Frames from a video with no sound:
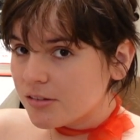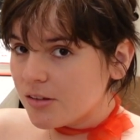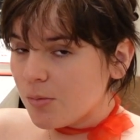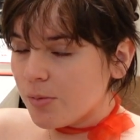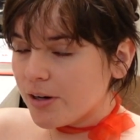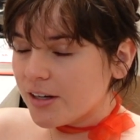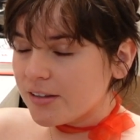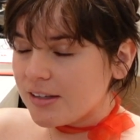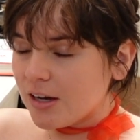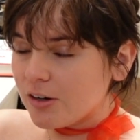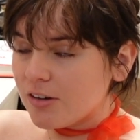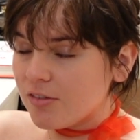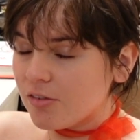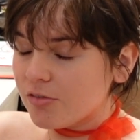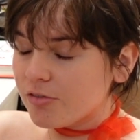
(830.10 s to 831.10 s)
to break it down
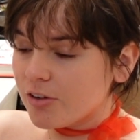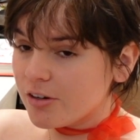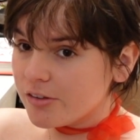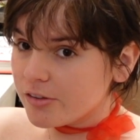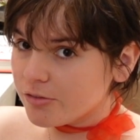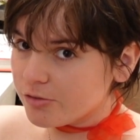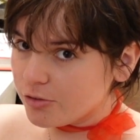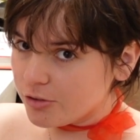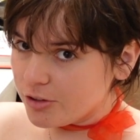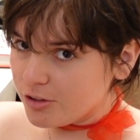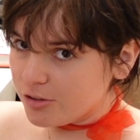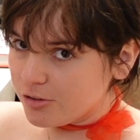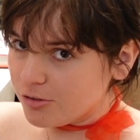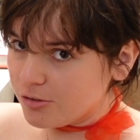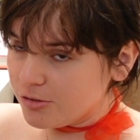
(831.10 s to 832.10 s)
even further for
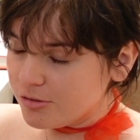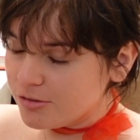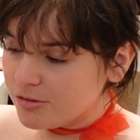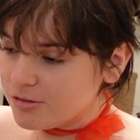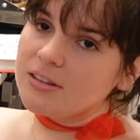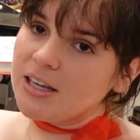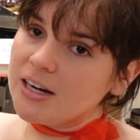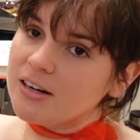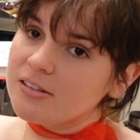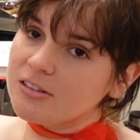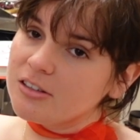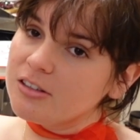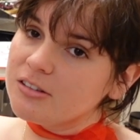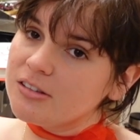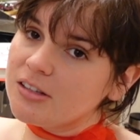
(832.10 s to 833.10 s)
you, that is a
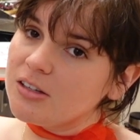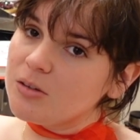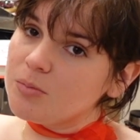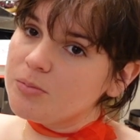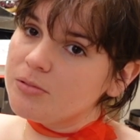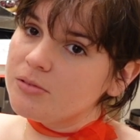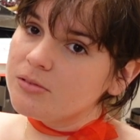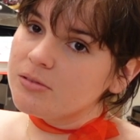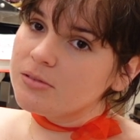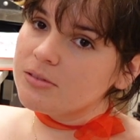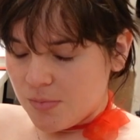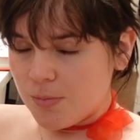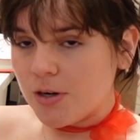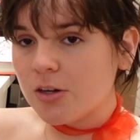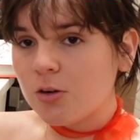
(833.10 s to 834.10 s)
good tip.
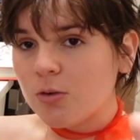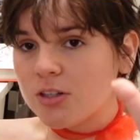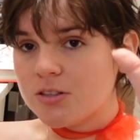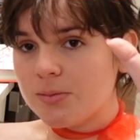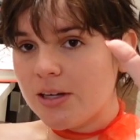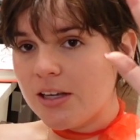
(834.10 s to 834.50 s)
I'm gonna go wash my